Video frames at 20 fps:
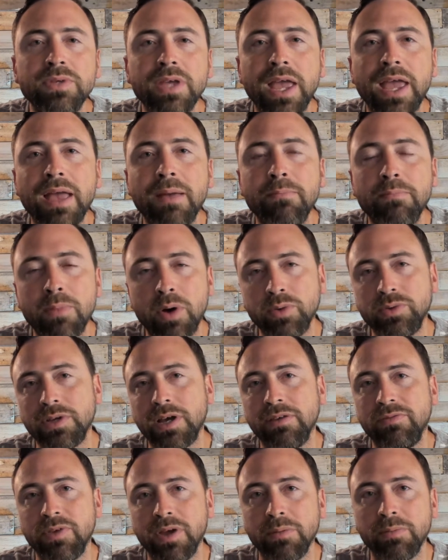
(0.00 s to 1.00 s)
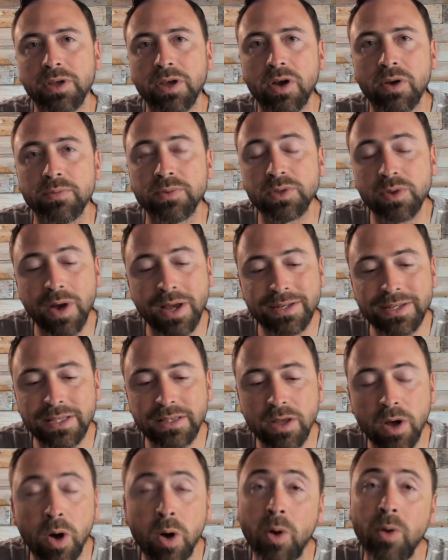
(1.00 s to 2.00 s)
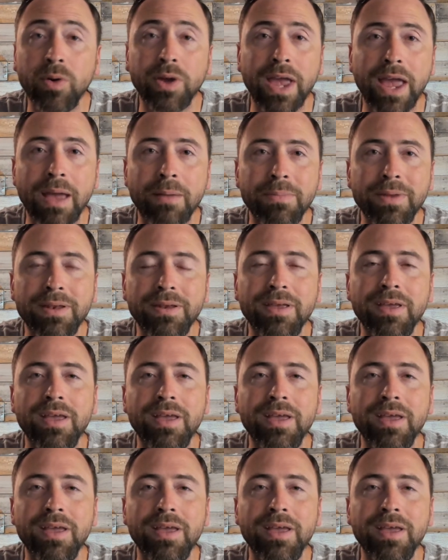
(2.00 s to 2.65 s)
and multifamily homes. So I did the whole gambit.